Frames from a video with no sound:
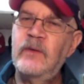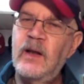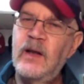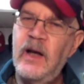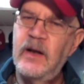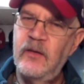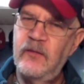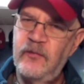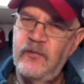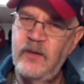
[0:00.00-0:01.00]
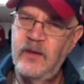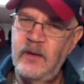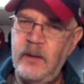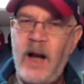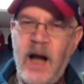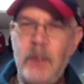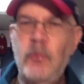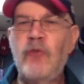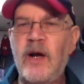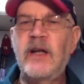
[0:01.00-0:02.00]
that kind of like I
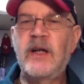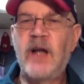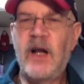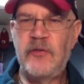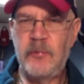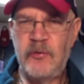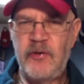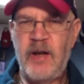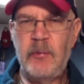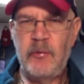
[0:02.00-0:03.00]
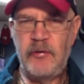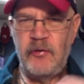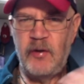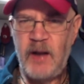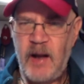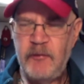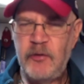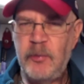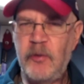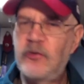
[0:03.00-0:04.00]
will recognize a mistake, whereas an
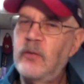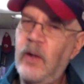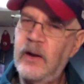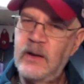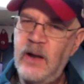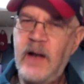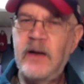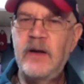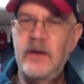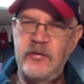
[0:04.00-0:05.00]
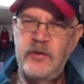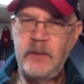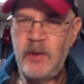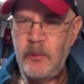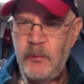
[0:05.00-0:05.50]
average person might not. Same thing